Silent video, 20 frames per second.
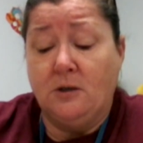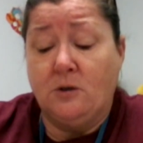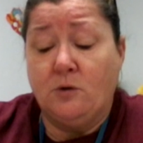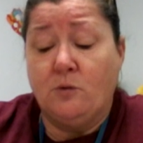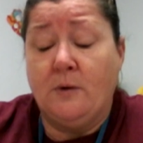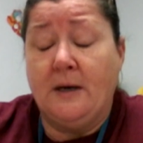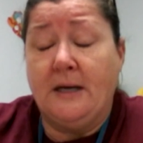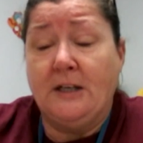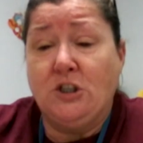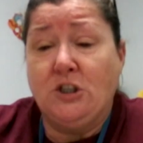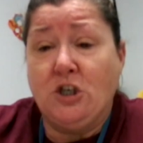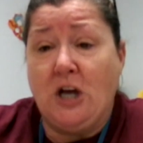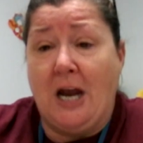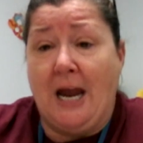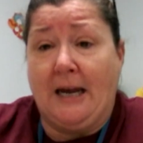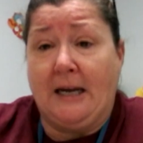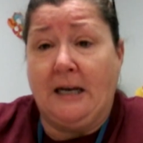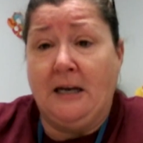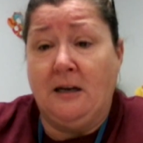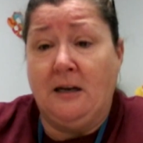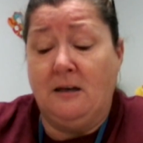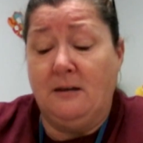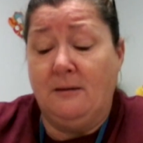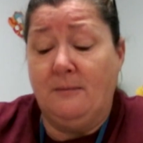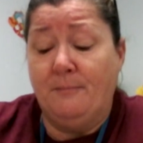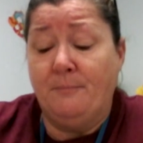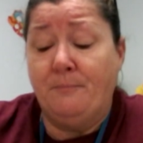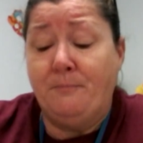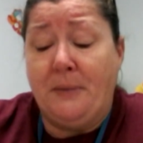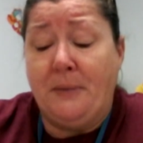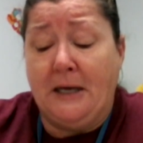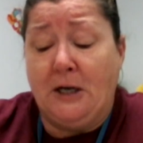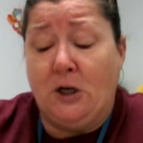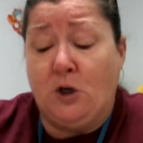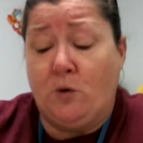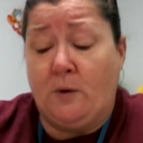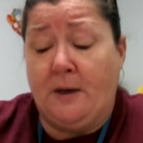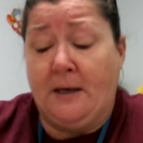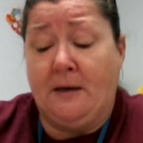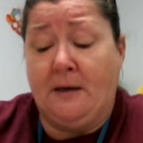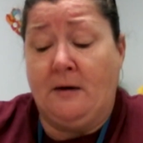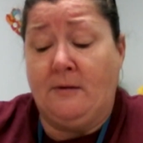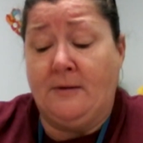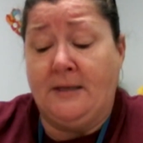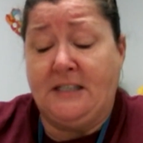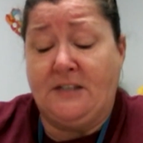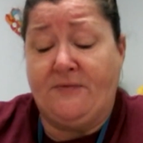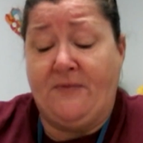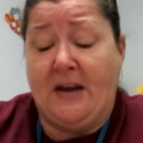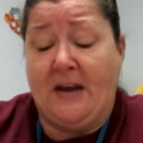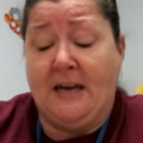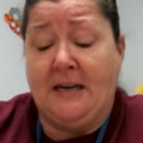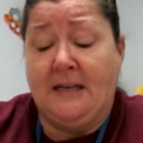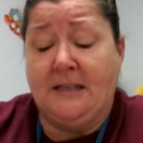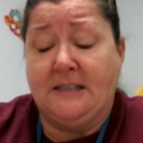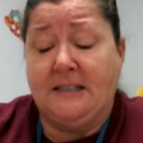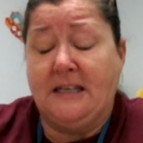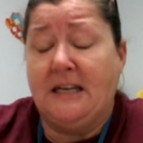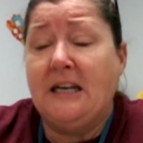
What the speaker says: red jacket, big grin on his face,